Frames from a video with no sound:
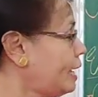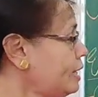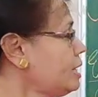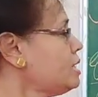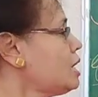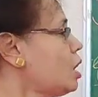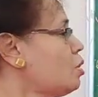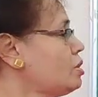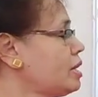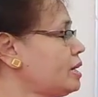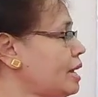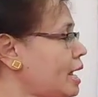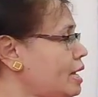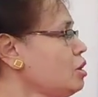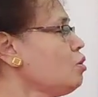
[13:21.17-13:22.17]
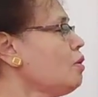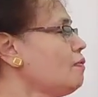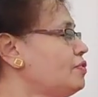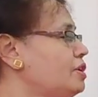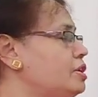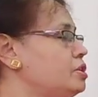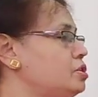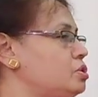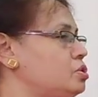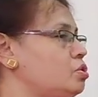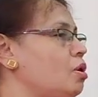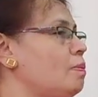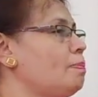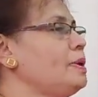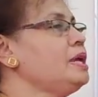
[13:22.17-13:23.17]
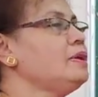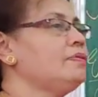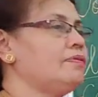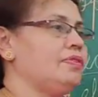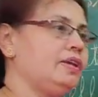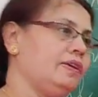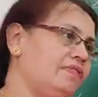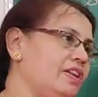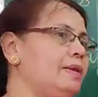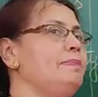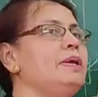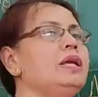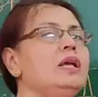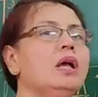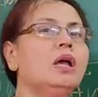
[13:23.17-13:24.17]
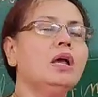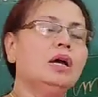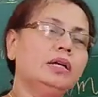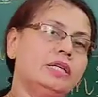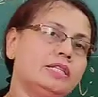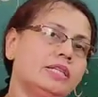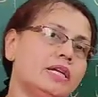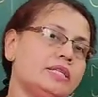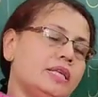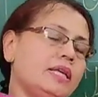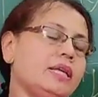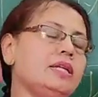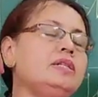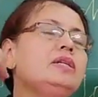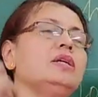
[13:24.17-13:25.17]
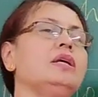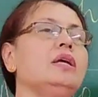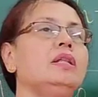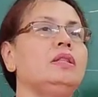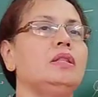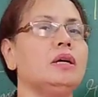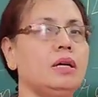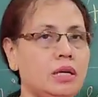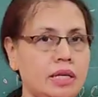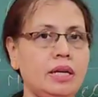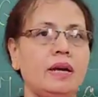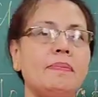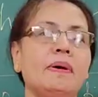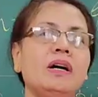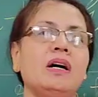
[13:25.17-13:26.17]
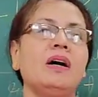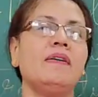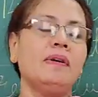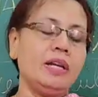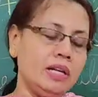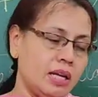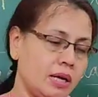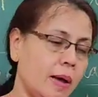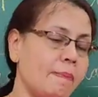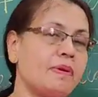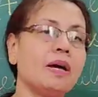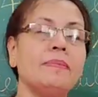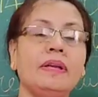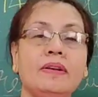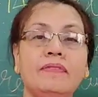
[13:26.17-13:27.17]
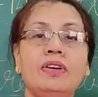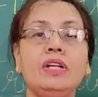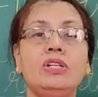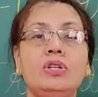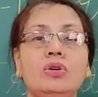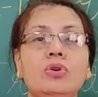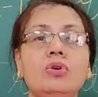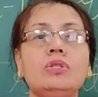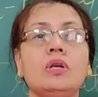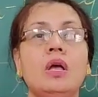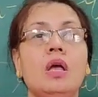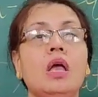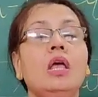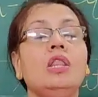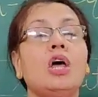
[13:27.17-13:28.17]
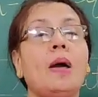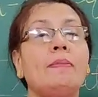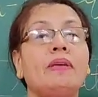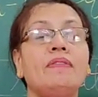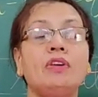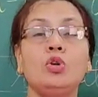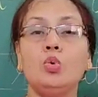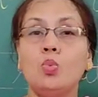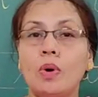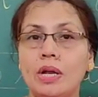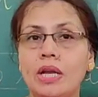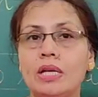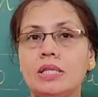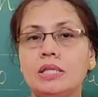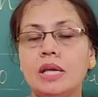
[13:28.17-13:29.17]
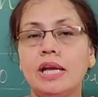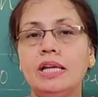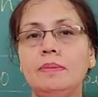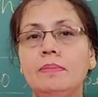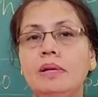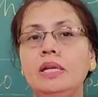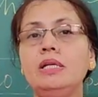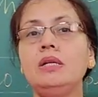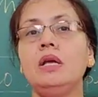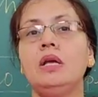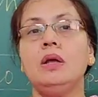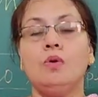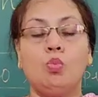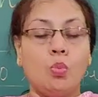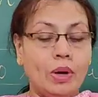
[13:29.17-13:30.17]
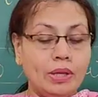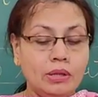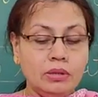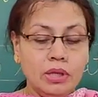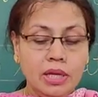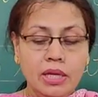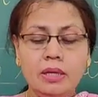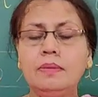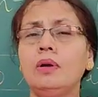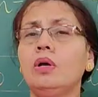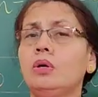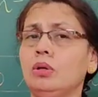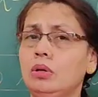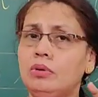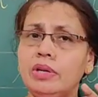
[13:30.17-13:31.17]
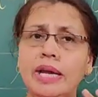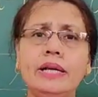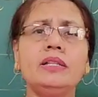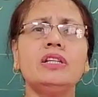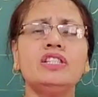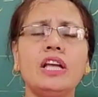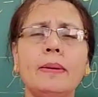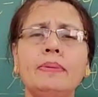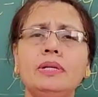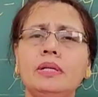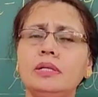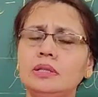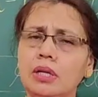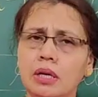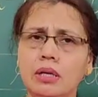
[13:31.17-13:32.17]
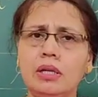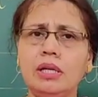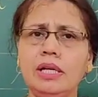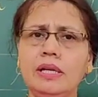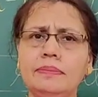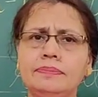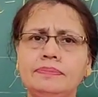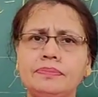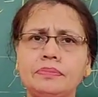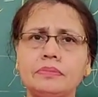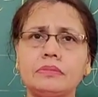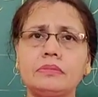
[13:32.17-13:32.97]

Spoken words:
any doubt in any of these topics, we will be discussing it in our upcoming videos. Now I am giving you one assignment, one thing: read the chapter thoroughly